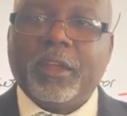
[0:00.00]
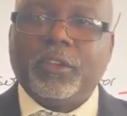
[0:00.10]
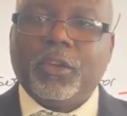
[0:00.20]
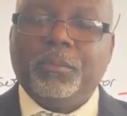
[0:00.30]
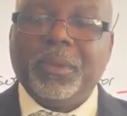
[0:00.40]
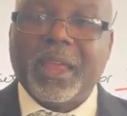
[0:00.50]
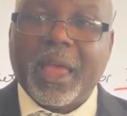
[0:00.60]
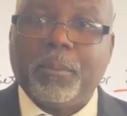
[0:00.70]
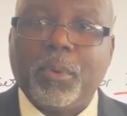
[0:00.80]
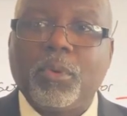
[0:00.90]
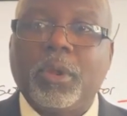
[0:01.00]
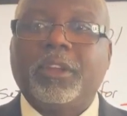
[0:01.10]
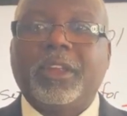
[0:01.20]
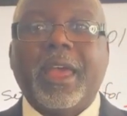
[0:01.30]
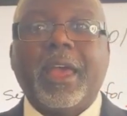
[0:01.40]
to be able
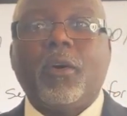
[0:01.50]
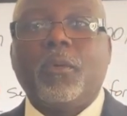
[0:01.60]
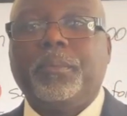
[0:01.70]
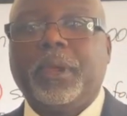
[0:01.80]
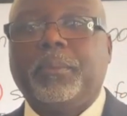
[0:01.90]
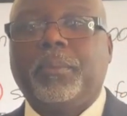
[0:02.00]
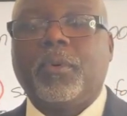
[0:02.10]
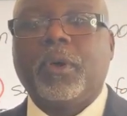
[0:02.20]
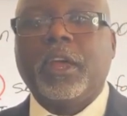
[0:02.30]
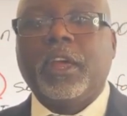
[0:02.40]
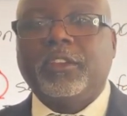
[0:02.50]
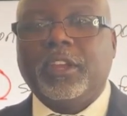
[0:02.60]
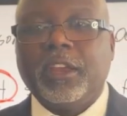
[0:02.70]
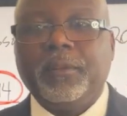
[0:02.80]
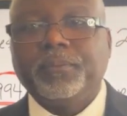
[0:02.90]
to help people.
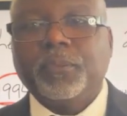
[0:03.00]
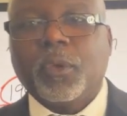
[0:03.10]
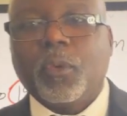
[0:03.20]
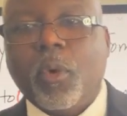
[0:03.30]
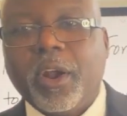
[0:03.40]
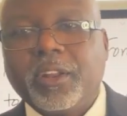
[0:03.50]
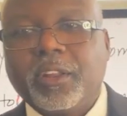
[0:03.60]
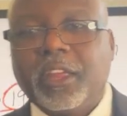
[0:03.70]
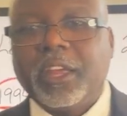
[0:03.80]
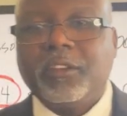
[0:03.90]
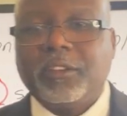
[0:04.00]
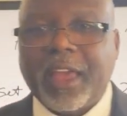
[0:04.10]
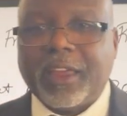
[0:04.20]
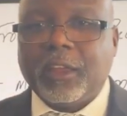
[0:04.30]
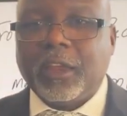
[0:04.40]
See, one of the things
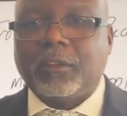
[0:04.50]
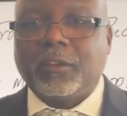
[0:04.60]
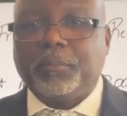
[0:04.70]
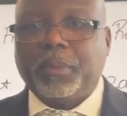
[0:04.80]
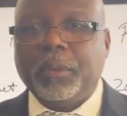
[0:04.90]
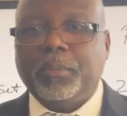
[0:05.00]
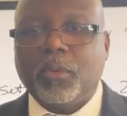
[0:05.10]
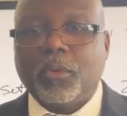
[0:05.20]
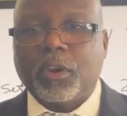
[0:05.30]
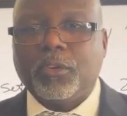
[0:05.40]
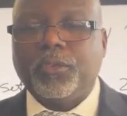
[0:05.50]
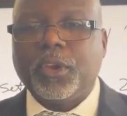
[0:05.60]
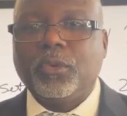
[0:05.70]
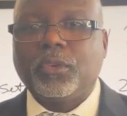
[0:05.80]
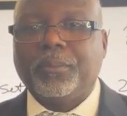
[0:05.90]
that gets people
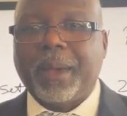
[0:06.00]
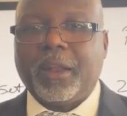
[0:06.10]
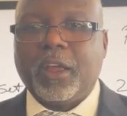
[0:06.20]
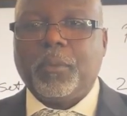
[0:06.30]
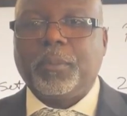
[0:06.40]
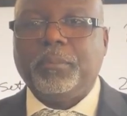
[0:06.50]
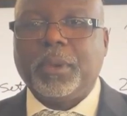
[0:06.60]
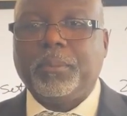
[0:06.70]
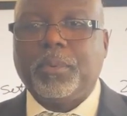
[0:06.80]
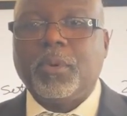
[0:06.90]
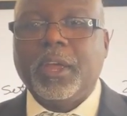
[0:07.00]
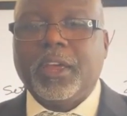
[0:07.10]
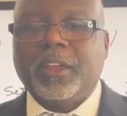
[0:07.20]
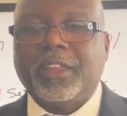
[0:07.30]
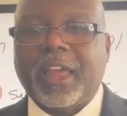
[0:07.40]
confused about helping people
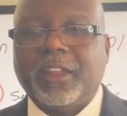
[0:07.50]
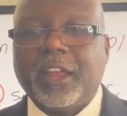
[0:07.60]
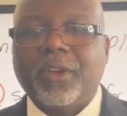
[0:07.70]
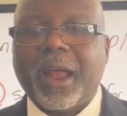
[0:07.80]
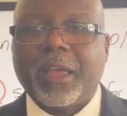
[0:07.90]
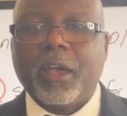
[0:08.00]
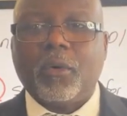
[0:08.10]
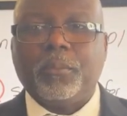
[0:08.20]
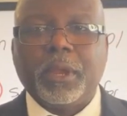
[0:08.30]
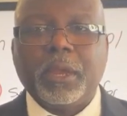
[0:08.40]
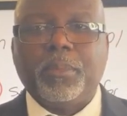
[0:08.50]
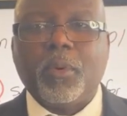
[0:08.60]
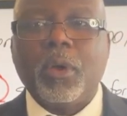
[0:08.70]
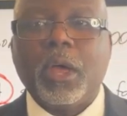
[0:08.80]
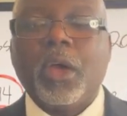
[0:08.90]
is that they try to help
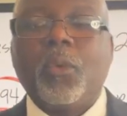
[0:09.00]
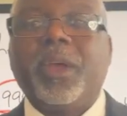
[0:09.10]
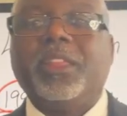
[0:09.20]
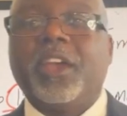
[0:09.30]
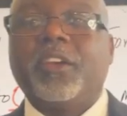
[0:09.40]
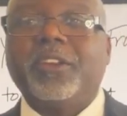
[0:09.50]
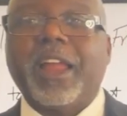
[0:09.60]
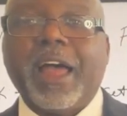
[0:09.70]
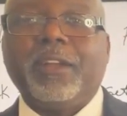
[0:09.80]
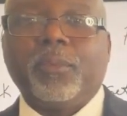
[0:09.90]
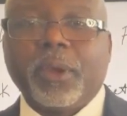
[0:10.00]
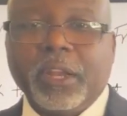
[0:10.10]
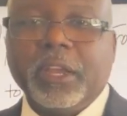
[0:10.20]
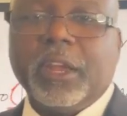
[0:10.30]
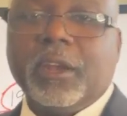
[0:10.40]
people when they're not
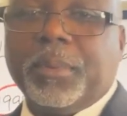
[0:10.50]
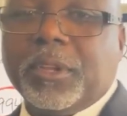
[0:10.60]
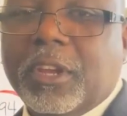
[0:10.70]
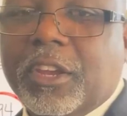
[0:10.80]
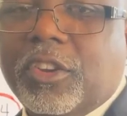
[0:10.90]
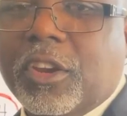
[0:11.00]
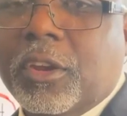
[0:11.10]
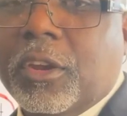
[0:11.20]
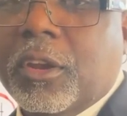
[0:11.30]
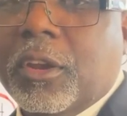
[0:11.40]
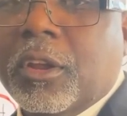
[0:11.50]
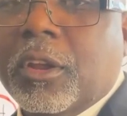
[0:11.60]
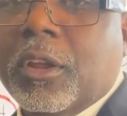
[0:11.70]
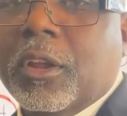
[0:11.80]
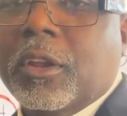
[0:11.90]
really in the position
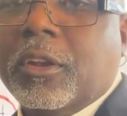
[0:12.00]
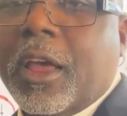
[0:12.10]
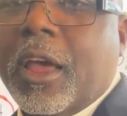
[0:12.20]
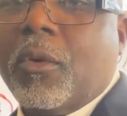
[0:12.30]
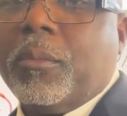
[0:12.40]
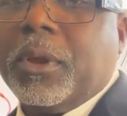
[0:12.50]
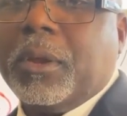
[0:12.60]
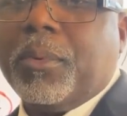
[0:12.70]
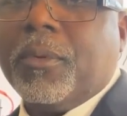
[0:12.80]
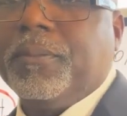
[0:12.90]
to help people.